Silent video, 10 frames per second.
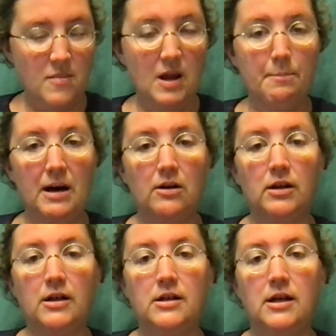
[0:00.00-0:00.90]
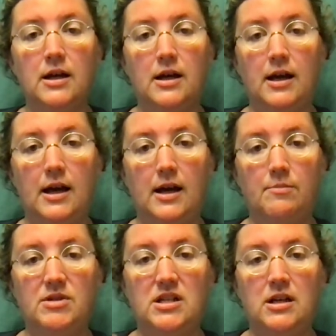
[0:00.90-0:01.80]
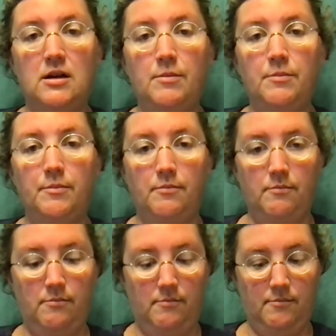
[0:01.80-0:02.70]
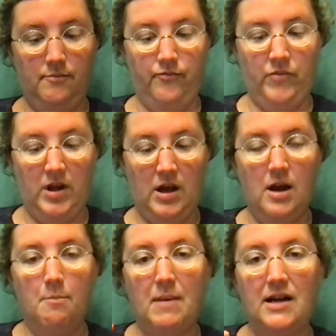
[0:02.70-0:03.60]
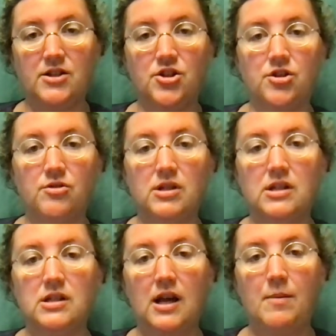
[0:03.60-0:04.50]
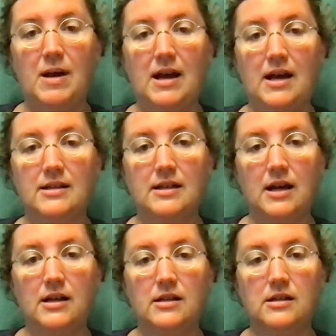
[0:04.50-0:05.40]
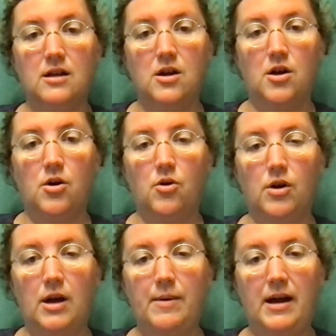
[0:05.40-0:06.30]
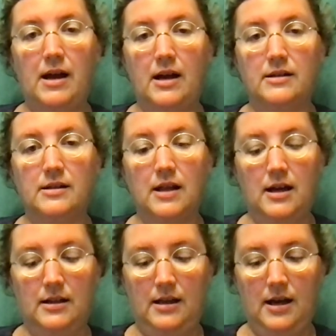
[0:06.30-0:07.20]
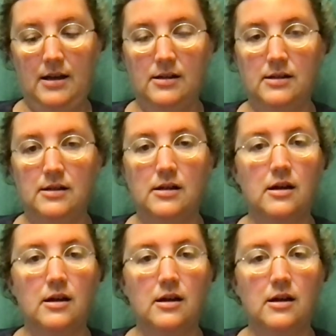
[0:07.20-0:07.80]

Maryland, MD. Massachusetts, M-A-S-S, or M-A and slide the S.